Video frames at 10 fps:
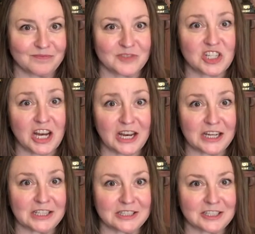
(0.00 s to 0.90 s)

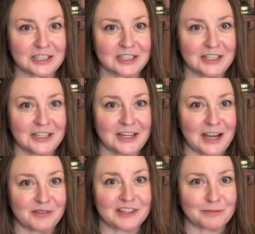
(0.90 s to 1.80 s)
change.
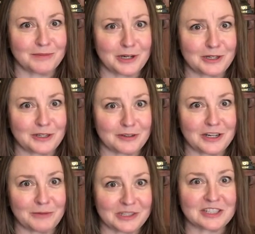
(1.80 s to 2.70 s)
And with
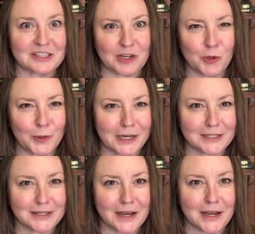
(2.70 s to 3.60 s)
Mercury, which is a quick
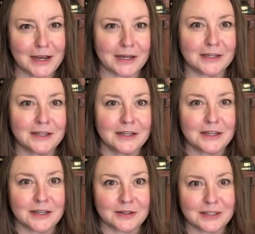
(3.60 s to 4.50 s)
sign,
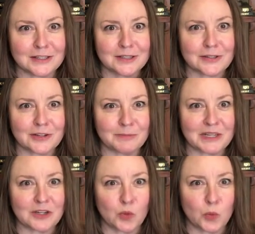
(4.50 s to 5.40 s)
this is going to
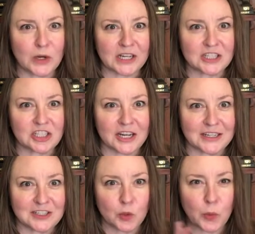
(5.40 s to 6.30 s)
be quick
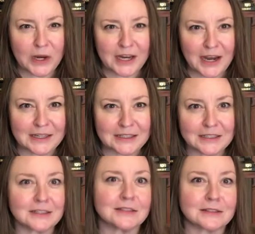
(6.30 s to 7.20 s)
change, quick
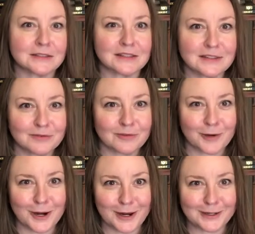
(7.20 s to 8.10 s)
ideas,
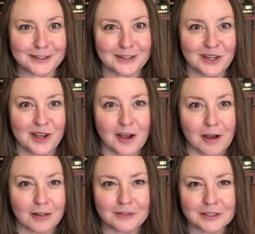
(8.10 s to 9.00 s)
right?
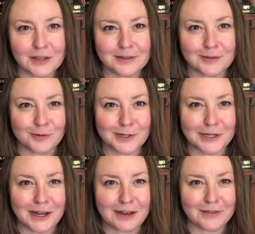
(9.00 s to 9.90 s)
All of a sudden, we're going
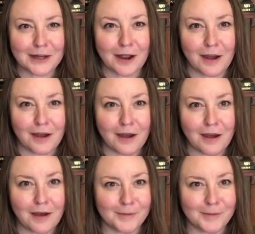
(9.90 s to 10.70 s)
to have that aha